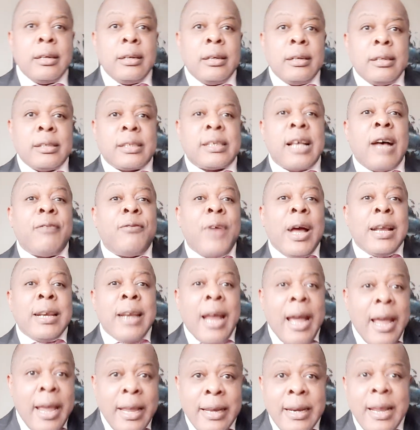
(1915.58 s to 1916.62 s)

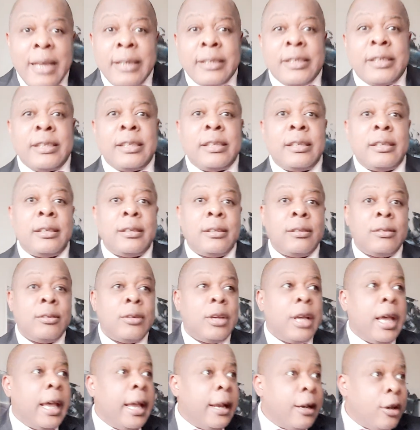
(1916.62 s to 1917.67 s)
Savannah Energy,
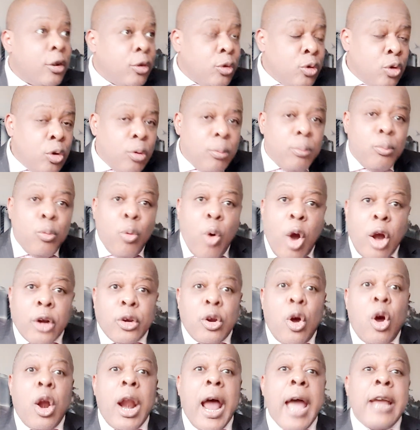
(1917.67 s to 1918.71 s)
Helium
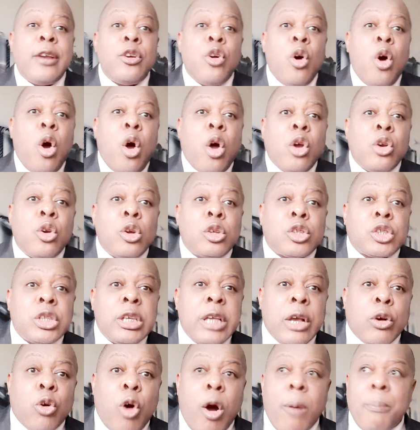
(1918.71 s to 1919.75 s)
World, I know all
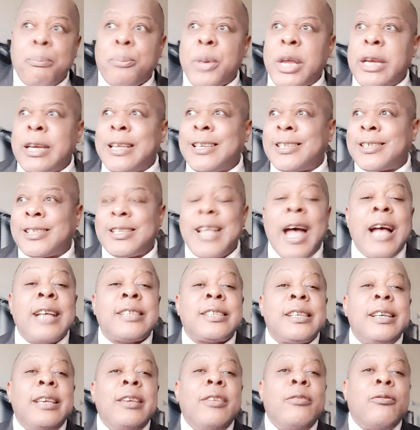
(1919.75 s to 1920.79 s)
those companies,
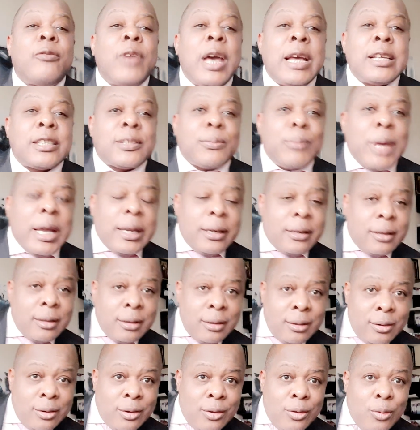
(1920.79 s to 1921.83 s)
that's investment.
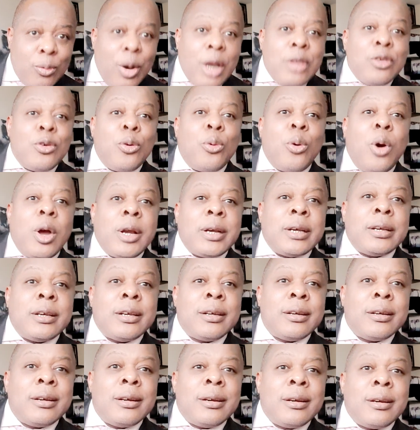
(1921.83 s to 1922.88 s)
When you want
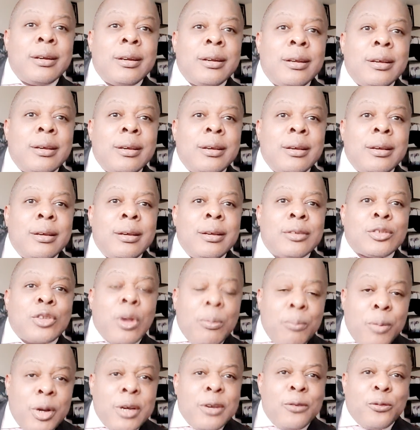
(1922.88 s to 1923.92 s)

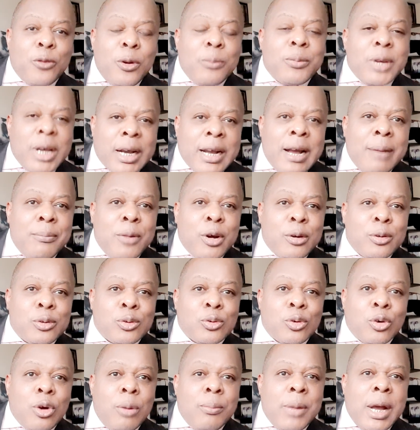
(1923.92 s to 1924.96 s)
somebody from the Cameroons to come